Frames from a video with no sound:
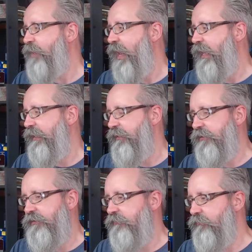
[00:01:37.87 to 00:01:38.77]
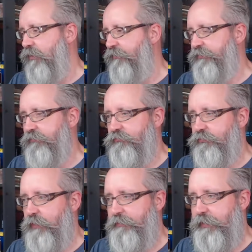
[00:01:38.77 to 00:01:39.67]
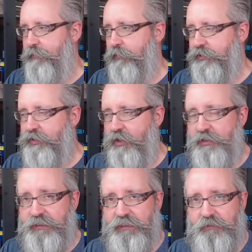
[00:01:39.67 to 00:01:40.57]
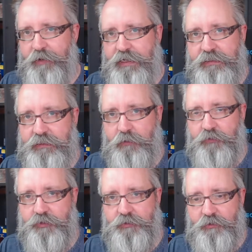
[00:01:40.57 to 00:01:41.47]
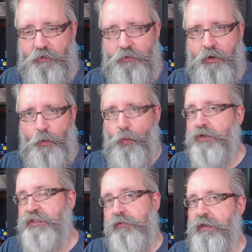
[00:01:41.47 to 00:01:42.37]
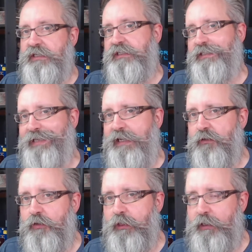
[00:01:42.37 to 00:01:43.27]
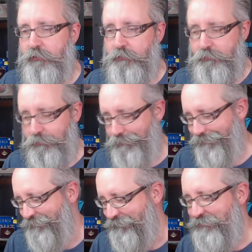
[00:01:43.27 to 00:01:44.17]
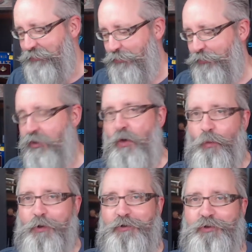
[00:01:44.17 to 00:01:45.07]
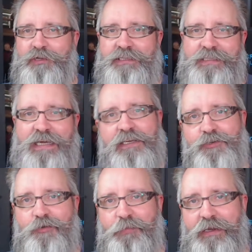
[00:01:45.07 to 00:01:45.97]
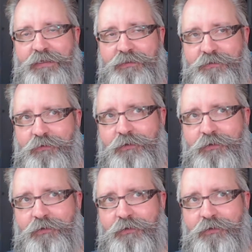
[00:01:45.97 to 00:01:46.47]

And often when people are starting to paint, they will just go, what's the best skin colour? Or what colour skin do you paint?